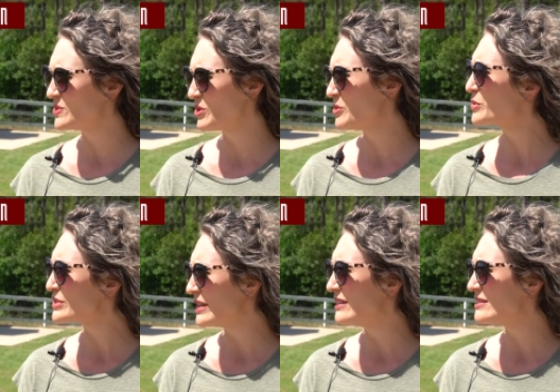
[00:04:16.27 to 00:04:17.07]
we would
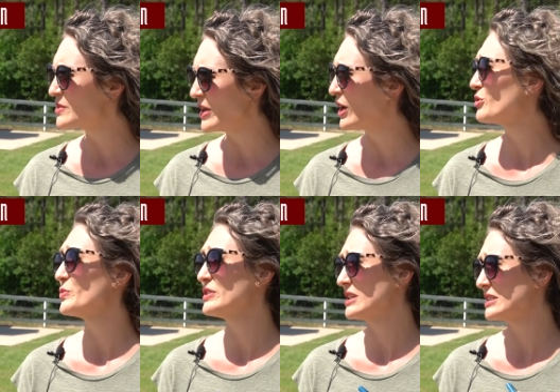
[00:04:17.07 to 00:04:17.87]
pretend to be country
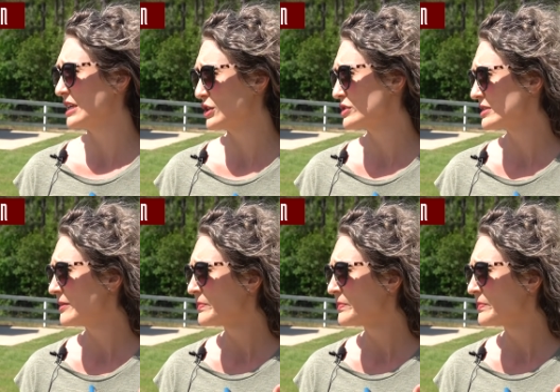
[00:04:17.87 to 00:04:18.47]
music singers.